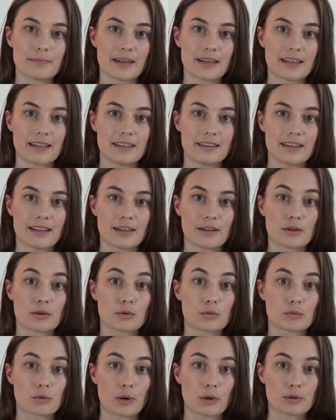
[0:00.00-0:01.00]
making it
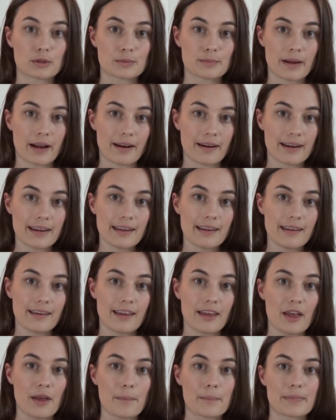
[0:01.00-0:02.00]
rosemary,
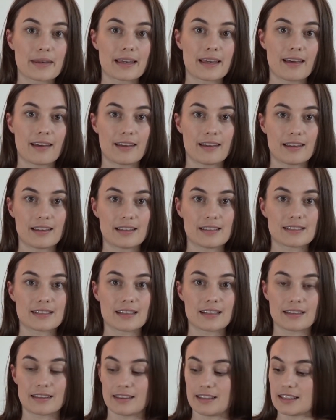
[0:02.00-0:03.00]
because
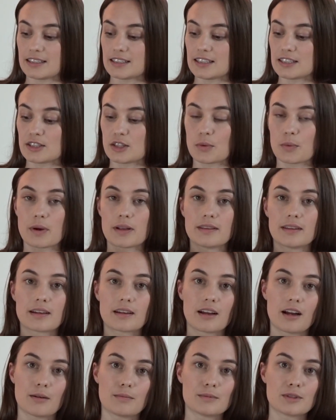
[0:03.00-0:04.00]
this is the one that
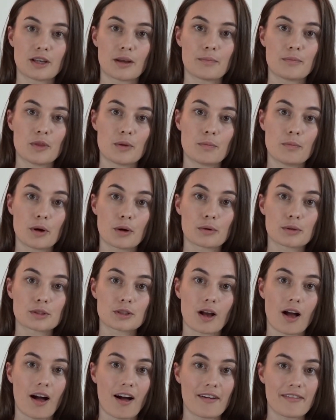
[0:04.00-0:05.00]
comes up the most
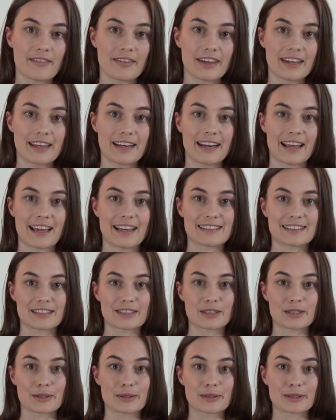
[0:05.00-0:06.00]
often as a
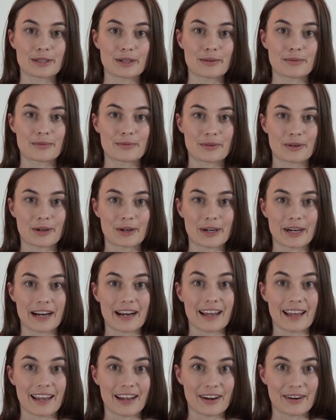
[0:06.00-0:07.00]
solution for
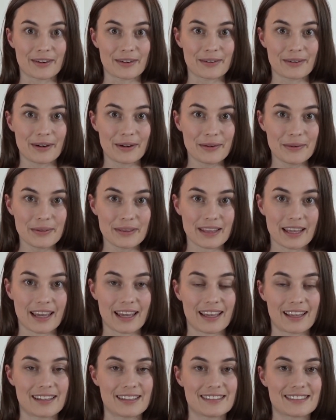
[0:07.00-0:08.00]
hair growth,
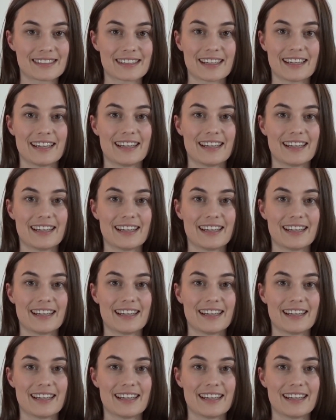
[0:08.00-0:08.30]
and